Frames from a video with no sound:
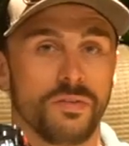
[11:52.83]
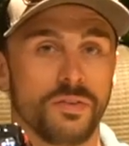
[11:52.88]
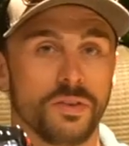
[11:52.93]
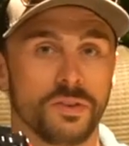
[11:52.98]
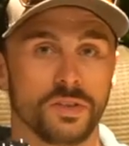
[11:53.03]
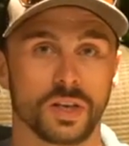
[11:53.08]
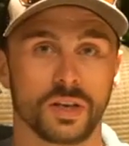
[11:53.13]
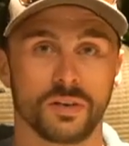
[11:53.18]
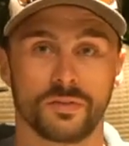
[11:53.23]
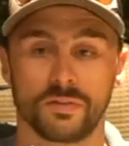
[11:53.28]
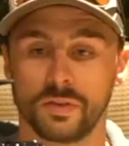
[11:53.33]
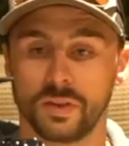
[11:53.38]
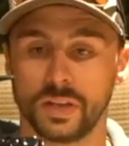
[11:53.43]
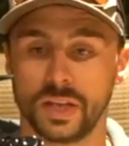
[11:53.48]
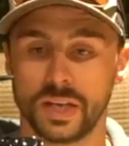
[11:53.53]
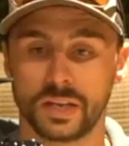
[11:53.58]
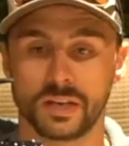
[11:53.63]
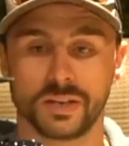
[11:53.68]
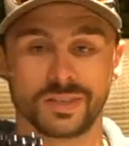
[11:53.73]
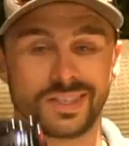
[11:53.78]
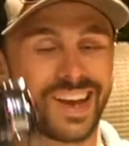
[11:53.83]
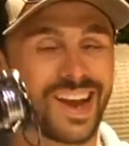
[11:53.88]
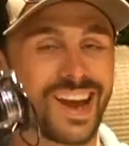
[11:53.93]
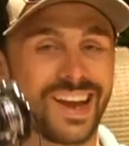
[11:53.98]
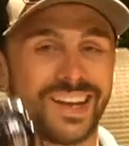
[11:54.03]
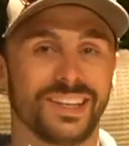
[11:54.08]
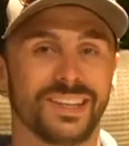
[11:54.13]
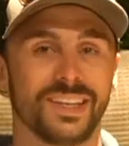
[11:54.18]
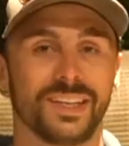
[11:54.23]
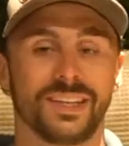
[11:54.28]
If you're jigging for lakers,
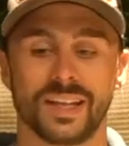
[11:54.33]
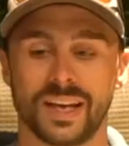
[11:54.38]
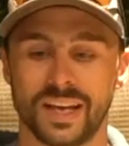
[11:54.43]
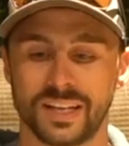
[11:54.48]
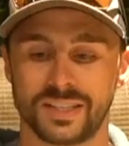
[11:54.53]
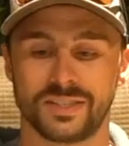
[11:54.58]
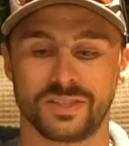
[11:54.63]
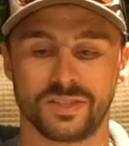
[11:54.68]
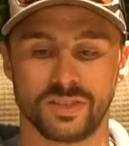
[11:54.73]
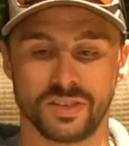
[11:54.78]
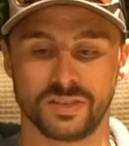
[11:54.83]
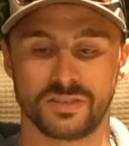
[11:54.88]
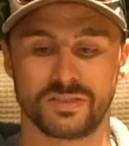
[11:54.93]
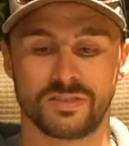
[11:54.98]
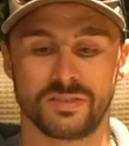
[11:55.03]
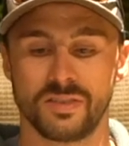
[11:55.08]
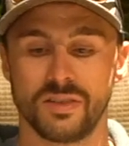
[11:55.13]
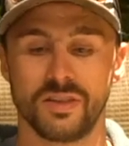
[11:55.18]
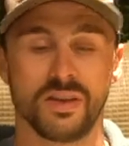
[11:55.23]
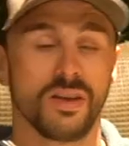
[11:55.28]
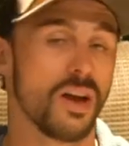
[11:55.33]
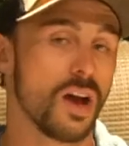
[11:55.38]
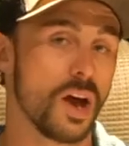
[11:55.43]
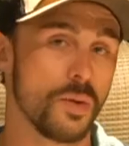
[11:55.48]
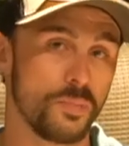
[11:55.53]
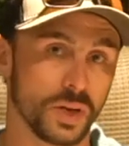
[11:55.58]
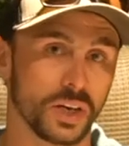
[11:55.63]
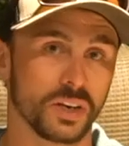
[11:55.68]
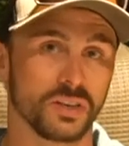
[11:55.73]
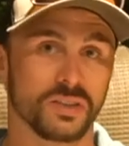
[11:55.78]
anything that's just a
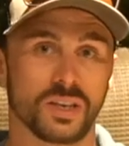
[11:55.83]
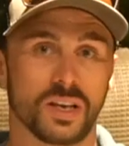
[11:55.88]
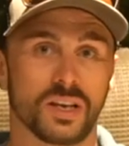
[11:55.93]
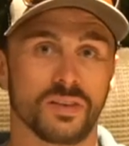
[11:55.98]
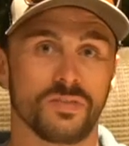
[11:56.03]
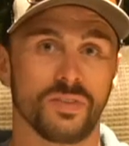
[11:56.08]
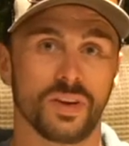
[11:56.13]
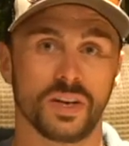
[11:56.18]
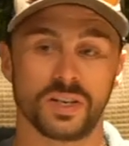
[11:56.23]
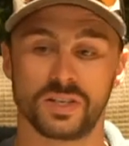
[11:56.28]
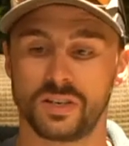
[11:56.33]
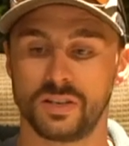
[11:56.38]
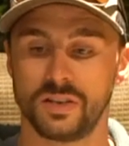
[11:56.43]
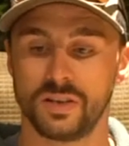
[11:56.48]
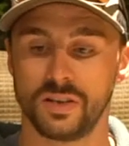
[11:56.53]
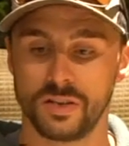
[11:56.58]
bigger size fish.